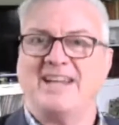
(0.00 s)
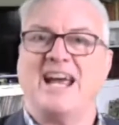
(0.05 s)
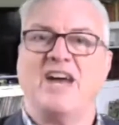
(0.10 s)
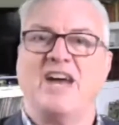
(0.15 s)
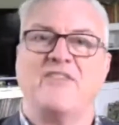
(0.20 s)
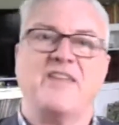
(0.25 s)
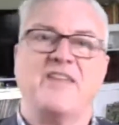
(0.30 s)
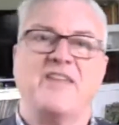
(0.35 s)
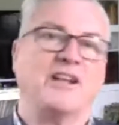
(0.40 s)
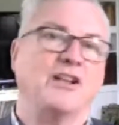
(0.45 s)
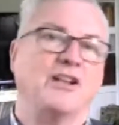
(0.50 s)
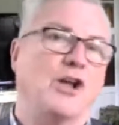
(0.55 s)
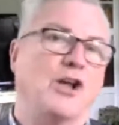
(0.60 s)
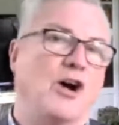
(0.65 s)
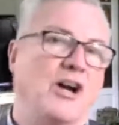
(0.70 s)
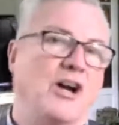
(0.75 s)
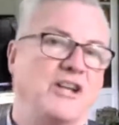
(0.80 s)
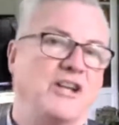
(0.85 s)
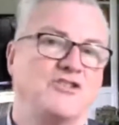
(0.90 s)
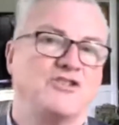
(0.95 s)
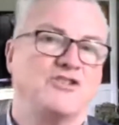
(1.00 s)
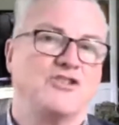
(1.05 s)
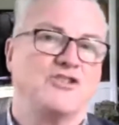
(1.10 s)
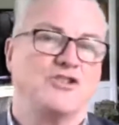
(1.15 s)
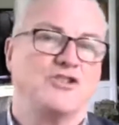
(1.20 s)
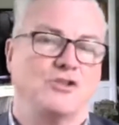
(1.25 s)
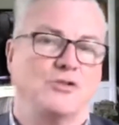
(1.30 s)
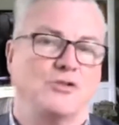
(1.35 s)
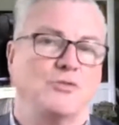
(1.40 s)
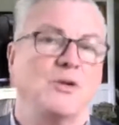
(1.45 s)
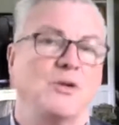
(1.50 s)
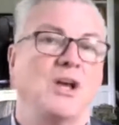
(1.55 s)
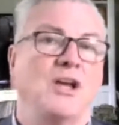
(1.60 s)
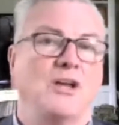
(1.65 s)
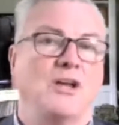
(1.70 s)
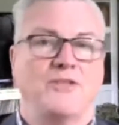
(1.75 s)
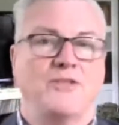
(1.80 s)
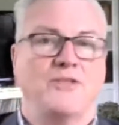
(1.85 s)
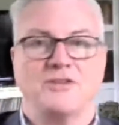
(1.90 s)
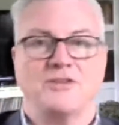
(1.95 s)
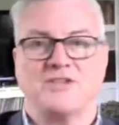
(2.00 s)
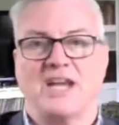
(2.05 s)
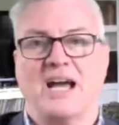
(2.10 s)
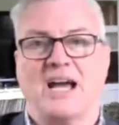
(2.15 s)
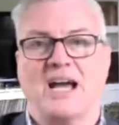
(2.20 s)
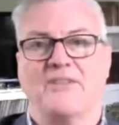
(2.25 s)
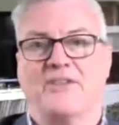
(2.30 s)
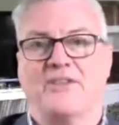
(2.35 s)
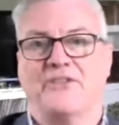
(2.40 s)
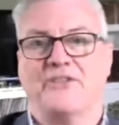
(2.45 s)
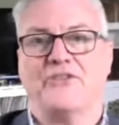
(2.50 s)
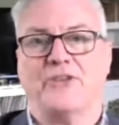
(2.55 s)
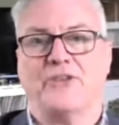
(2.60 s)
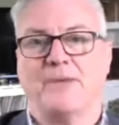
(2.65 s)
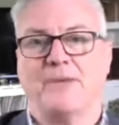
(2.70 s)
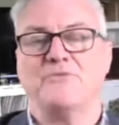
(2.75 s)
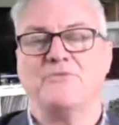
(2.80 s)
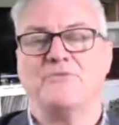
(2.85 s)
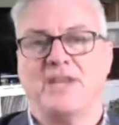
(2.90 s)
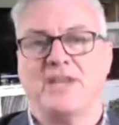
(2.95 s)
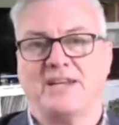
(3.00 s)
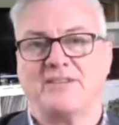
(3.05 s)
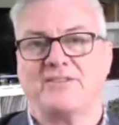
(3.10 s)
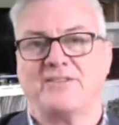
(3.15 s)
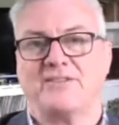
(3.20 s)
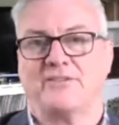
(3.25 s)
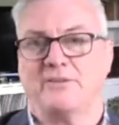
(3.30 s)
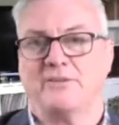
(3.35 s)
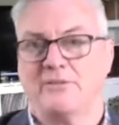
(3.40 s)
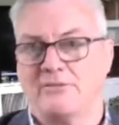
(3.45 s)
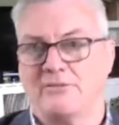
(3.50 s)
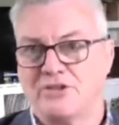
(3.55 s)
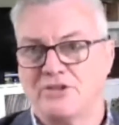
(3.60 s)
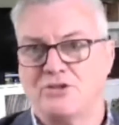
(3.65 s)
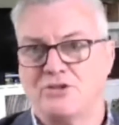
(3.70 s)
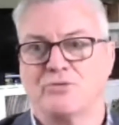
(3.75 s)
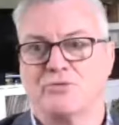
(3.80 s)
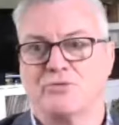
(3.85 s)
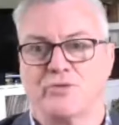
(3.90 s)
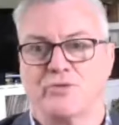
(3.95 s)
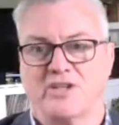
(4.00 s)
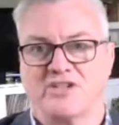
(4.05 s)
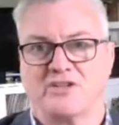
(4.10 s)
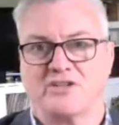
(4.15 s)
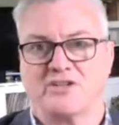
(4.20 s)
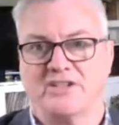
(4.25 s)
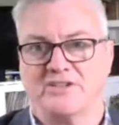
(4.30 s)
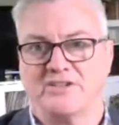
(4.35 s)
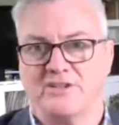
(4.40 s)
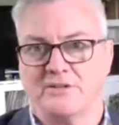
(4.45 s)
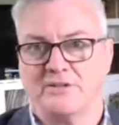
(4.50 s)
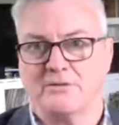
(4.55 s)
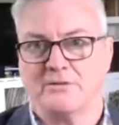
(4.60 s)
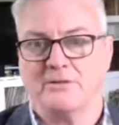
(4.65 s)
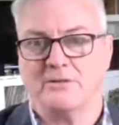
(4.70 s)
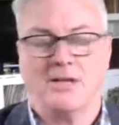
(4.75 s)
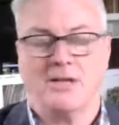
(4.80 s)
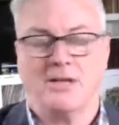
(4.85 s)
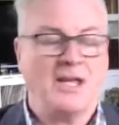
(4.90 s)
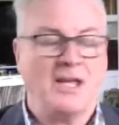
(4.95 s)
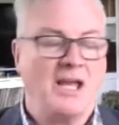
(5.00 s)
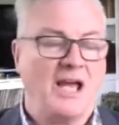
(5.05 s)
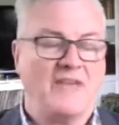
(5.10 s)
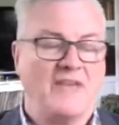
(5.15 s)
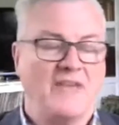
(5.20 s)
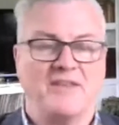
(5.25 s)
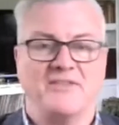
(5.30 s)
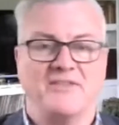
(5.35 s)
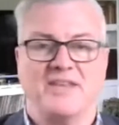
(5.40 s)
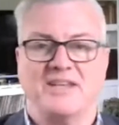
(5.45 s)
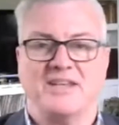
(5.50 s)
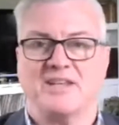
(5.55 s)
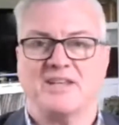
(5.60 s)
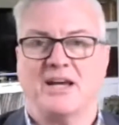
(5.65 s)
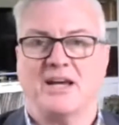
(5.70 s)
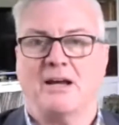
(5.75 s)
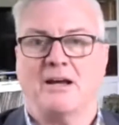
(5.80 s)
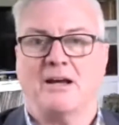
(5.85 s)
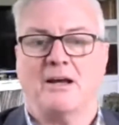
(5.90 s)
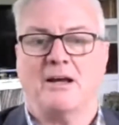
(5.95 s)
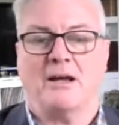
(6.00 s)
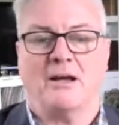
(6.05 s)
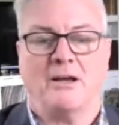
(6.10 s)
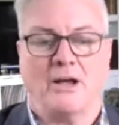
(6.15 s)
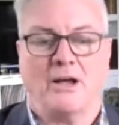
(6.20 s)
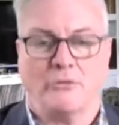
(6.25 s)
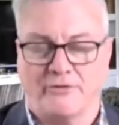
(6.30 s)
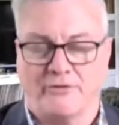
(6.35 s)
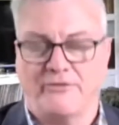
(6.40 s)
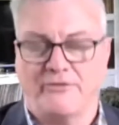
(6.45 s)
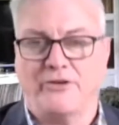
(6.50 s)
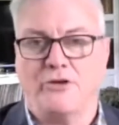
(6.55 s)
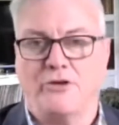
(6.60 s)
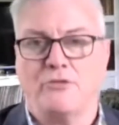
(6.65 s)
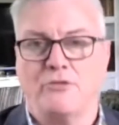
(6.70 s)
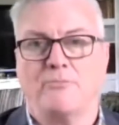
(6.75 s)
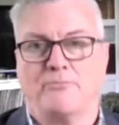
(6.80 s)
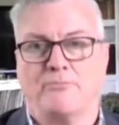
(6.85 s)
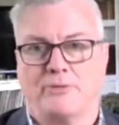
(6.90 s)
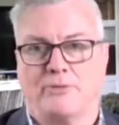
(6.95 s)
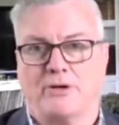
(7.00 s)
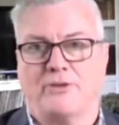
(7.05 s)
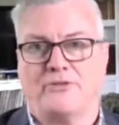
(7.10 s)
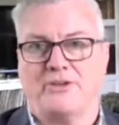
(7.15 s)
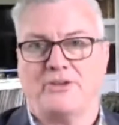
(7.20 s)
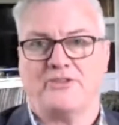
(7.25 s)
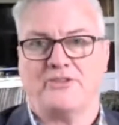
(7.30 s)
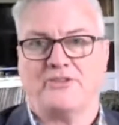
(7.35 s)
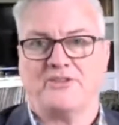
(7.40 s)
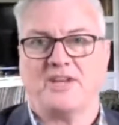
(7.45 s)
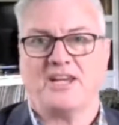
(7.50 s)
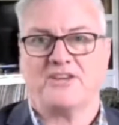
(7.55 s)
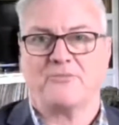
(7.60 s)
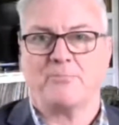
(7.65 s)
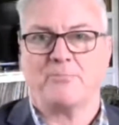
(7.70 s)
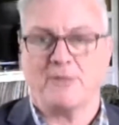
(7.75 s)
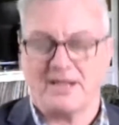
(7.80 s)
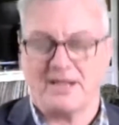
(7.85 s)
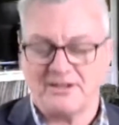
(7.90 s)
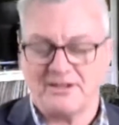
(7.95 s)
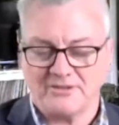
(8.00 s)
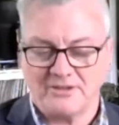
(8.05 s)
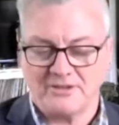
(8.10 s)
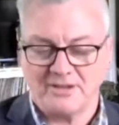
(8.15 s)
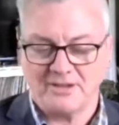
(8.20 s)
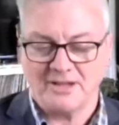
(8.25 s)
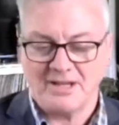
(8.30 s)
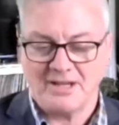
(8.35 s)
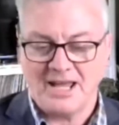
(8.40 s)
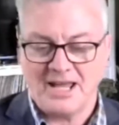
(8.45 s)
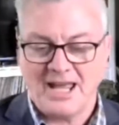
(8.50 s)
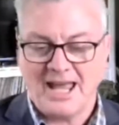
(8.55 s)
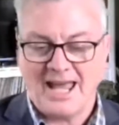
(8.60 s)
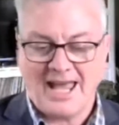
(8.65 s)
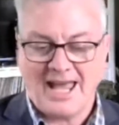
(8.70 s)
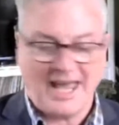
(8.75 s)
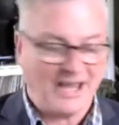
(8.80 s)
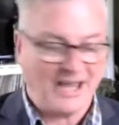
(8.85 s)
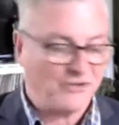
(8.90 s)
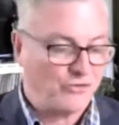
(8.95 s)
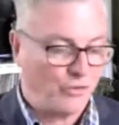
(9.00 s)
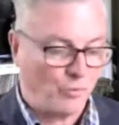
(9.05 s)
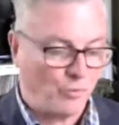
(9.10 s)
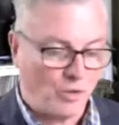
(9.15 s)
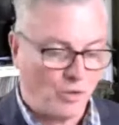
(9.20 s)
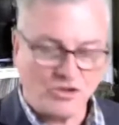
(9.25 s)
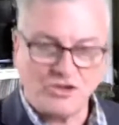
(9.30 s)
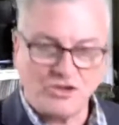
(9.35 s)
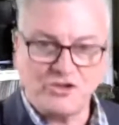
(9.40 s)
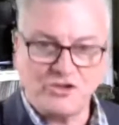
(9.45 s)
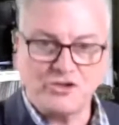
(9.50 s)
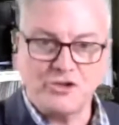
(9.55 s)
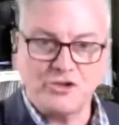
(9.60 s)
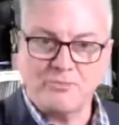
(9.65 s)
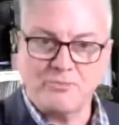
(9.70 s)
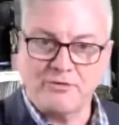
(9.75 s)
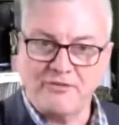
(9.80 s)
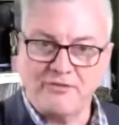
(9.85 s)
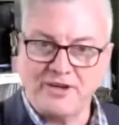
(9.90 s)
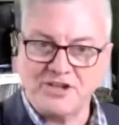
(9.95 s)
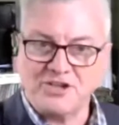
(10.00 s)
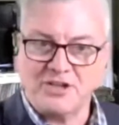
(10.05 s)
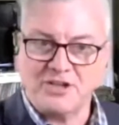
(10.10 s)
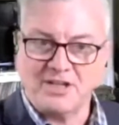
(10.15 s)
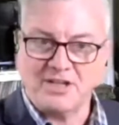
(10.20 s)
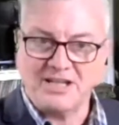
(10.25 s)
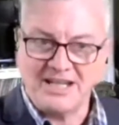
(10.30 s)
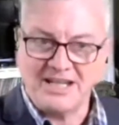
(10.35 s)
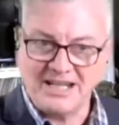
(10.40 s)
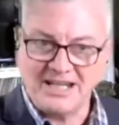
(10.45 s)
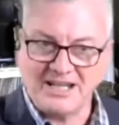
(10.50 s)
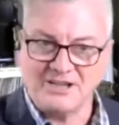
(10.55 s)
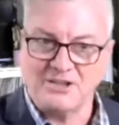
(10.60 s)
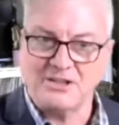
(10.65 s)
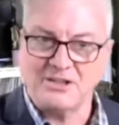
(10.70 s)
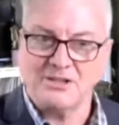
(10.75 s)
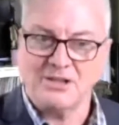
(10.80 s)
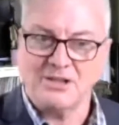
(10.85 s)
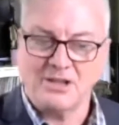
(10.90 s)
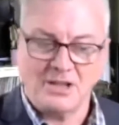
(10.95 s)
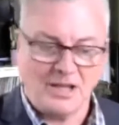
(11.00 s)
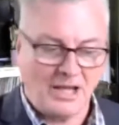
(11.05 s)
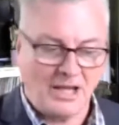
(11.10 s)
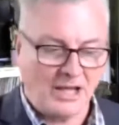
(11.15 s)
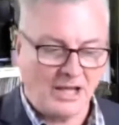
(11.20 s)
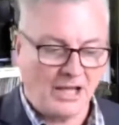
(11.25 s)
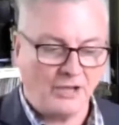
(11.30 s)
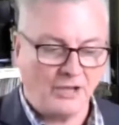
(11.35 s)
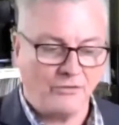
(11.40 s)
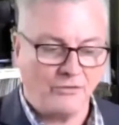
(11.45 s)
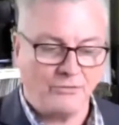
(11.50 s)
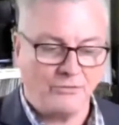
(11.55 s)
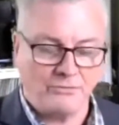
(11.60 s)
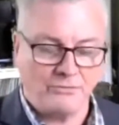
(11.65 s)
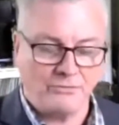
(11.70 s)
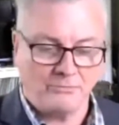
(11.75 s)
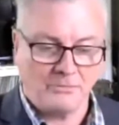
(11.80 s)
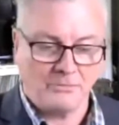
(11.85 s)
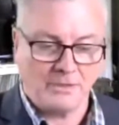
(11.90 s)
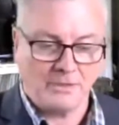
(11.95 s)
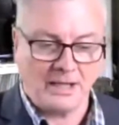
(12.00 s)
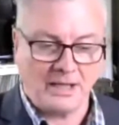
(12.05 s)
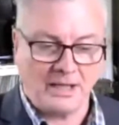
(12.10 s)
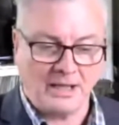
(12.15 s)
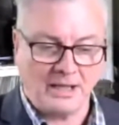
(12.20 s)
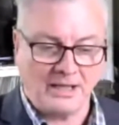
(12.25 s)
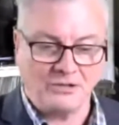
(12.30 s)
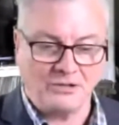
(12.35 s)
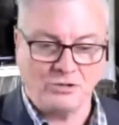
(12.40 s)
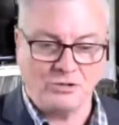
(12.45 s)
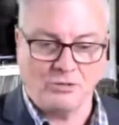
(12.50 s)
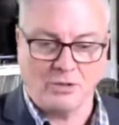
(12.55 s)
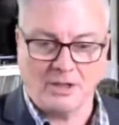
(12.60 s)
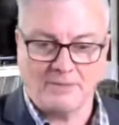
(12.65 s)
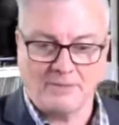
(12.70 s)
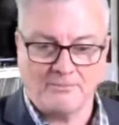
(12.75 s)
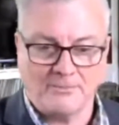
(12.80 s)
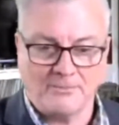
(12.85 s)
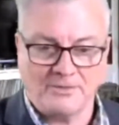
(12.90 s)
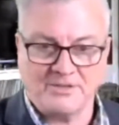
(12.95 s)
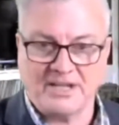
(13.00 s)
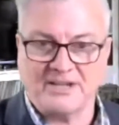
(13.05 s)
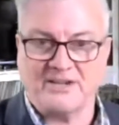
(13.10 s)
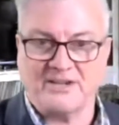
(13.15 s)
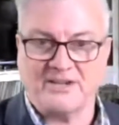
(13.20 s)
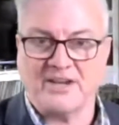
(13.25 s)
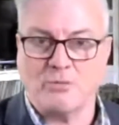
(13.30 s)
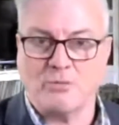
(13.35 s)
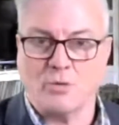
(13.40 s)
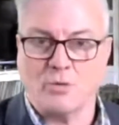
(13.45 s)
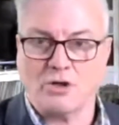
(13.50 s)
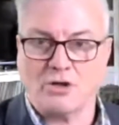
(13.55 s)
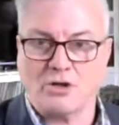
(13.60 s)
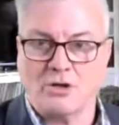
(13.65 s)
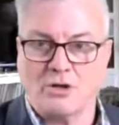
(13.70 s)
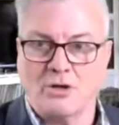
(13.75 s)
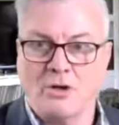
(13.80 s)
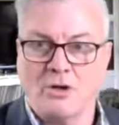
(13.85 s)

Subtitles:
how that aligns to those other subjects that you traditionally do. And then there's a review process that takes place, and the work that you do professionally uh, in your day-to-day work